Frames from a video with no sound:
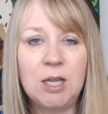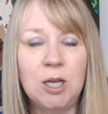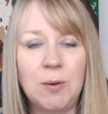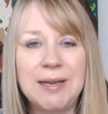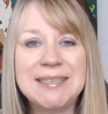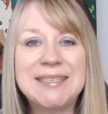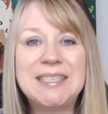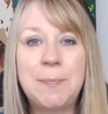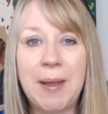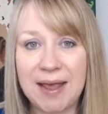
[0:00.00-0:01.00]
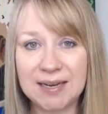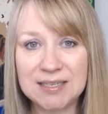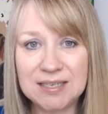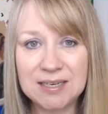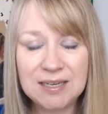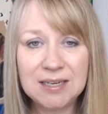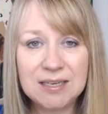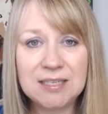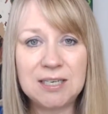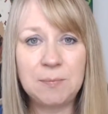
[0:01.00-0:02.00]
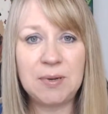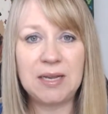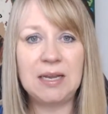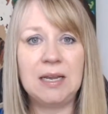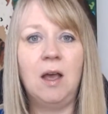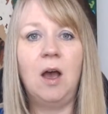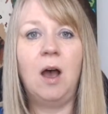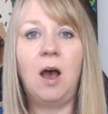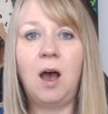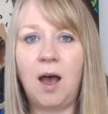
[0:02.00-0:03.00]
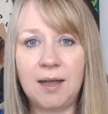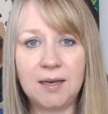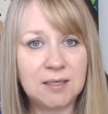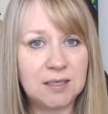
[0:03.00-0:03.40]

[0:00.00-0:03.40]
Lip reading: expect to be hot,